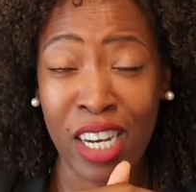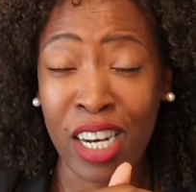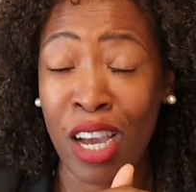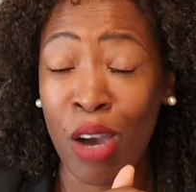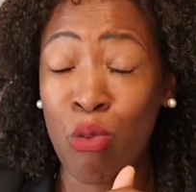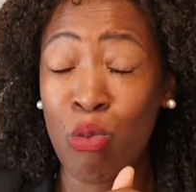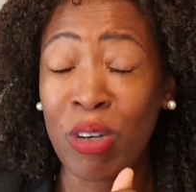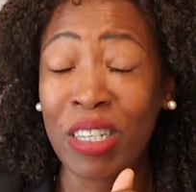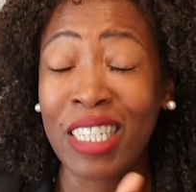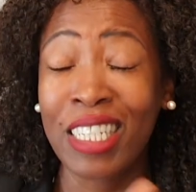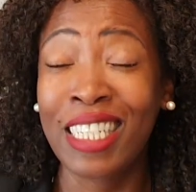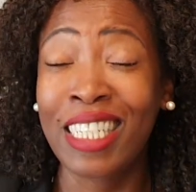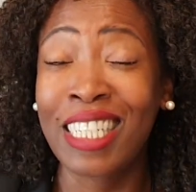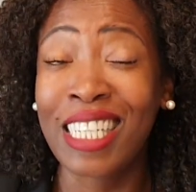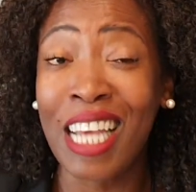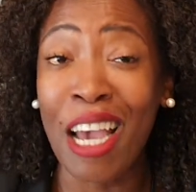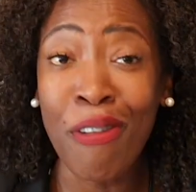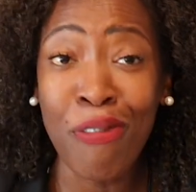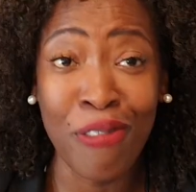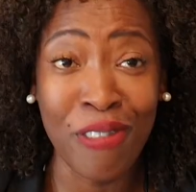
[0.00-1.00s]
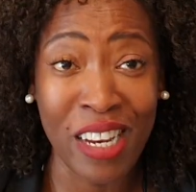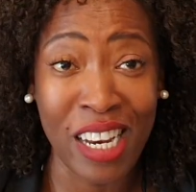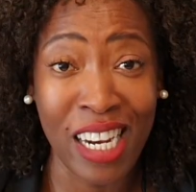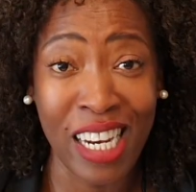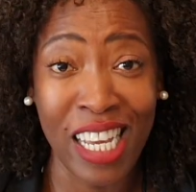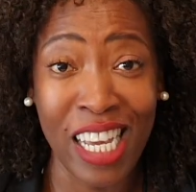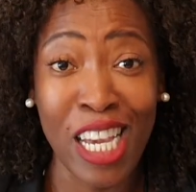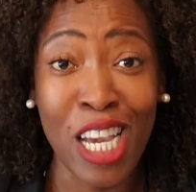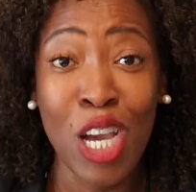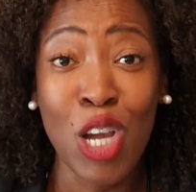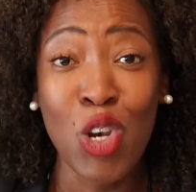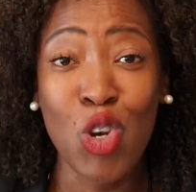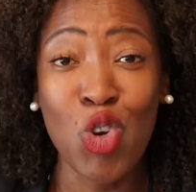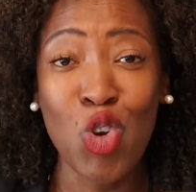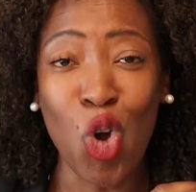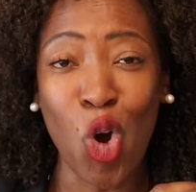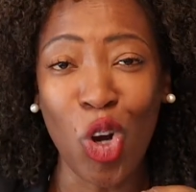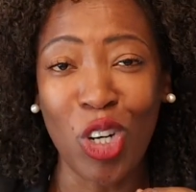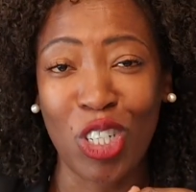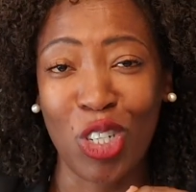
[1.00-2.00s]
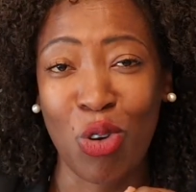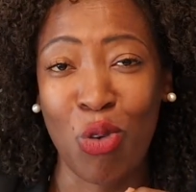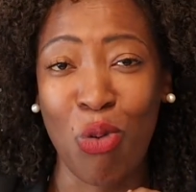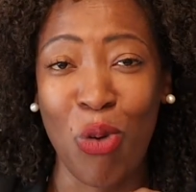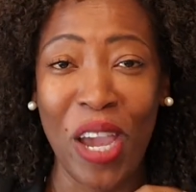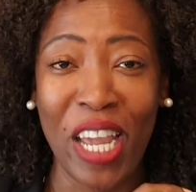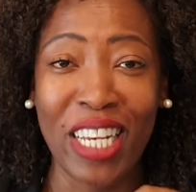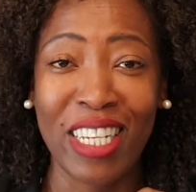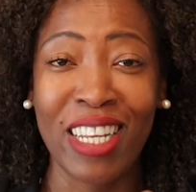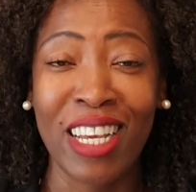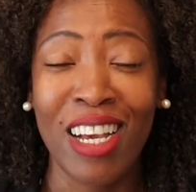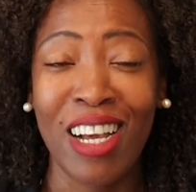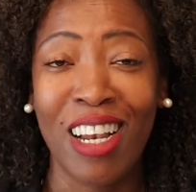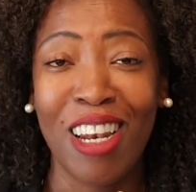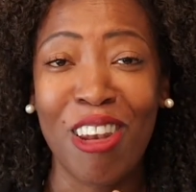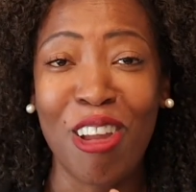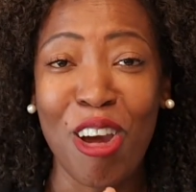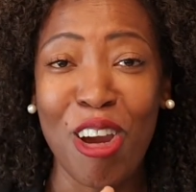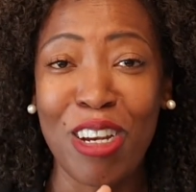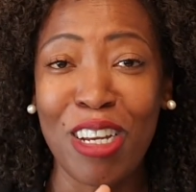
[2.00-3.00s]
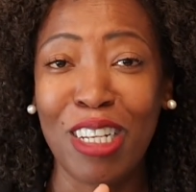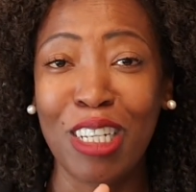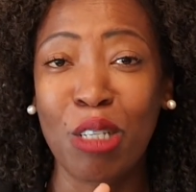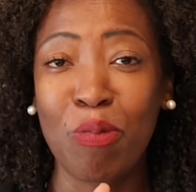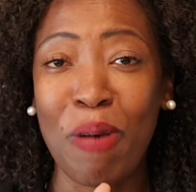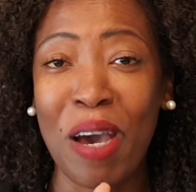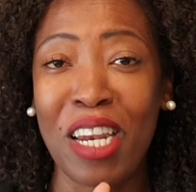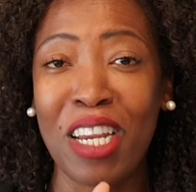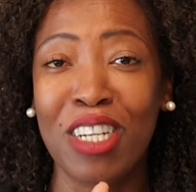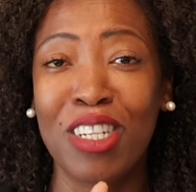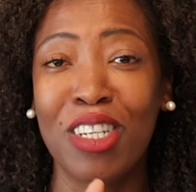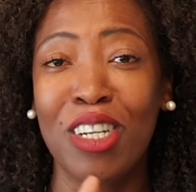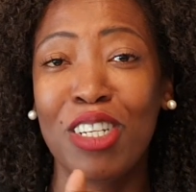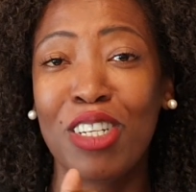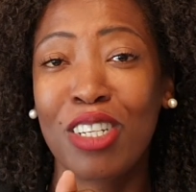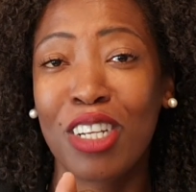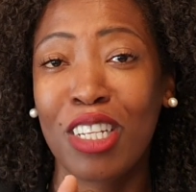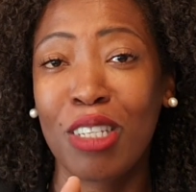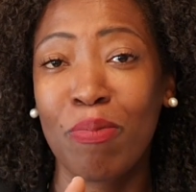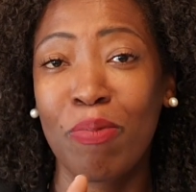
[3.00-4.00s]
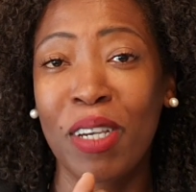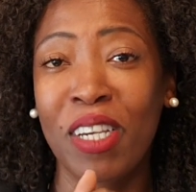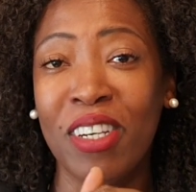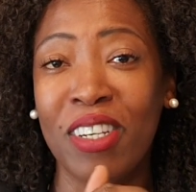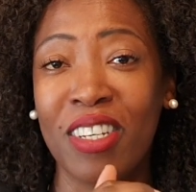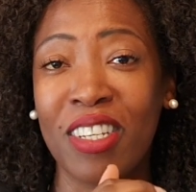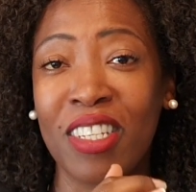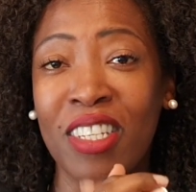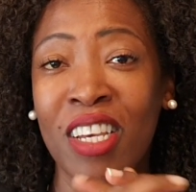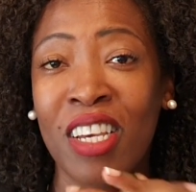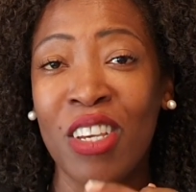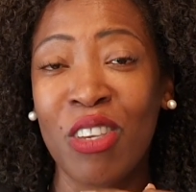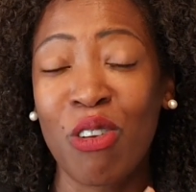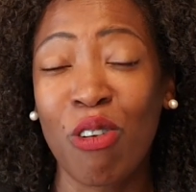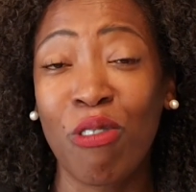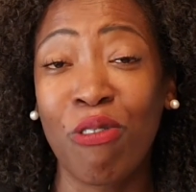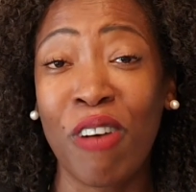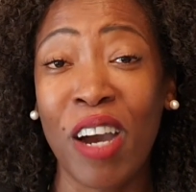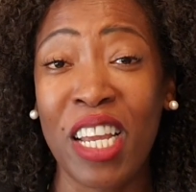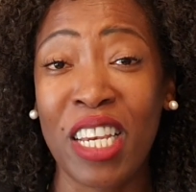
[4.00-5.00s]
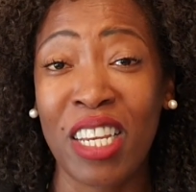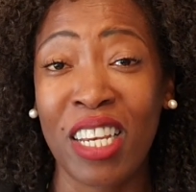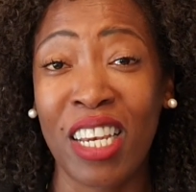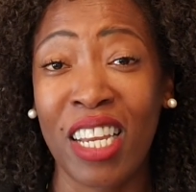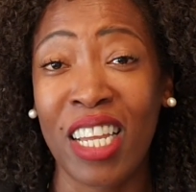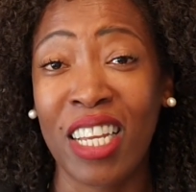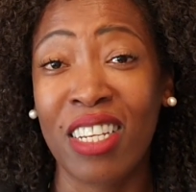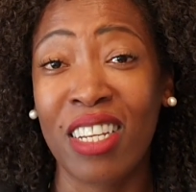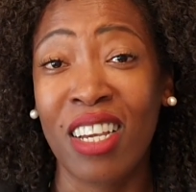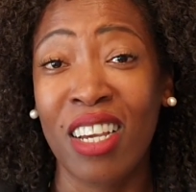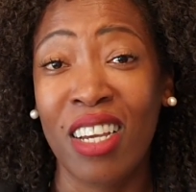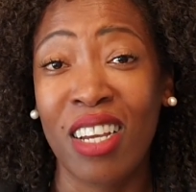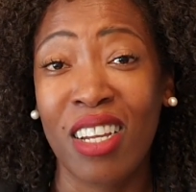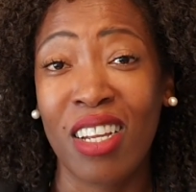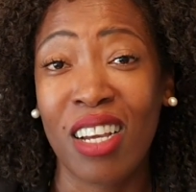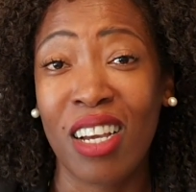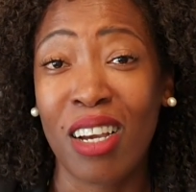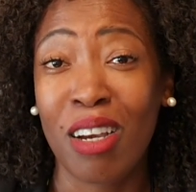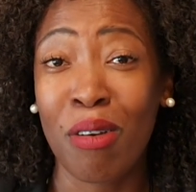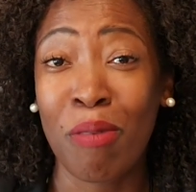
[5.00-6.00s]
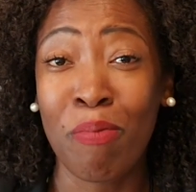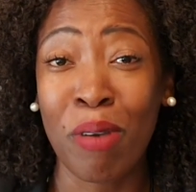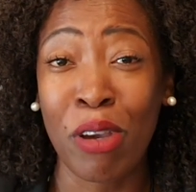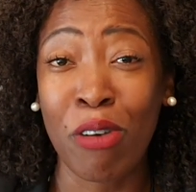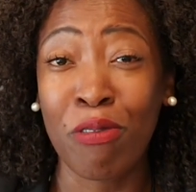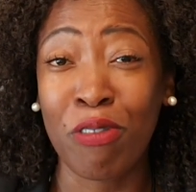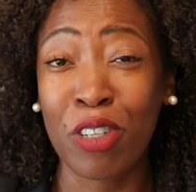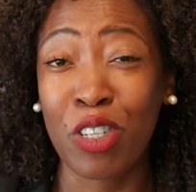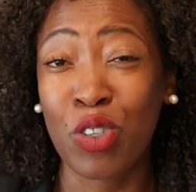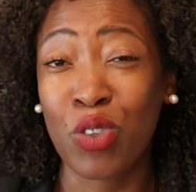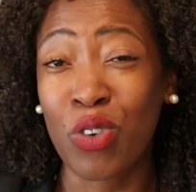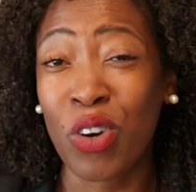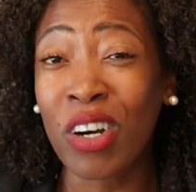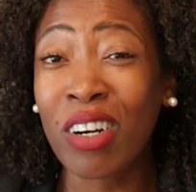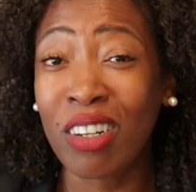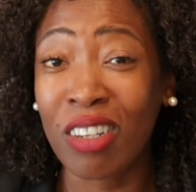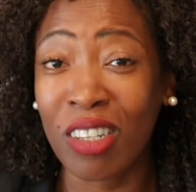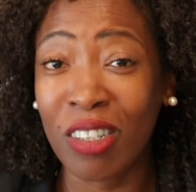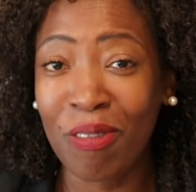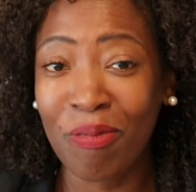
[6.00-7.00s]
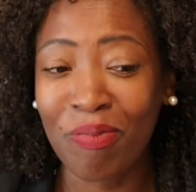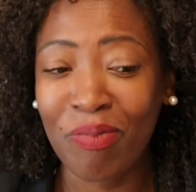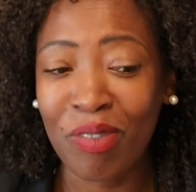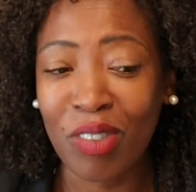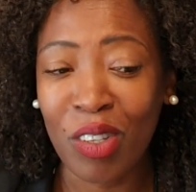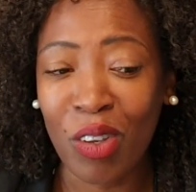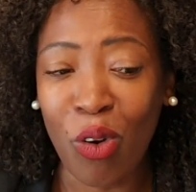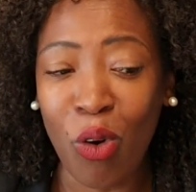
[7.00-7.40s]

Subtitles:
and I would definitely not quit learning Spanish just because you're finding it a bit of a struggle,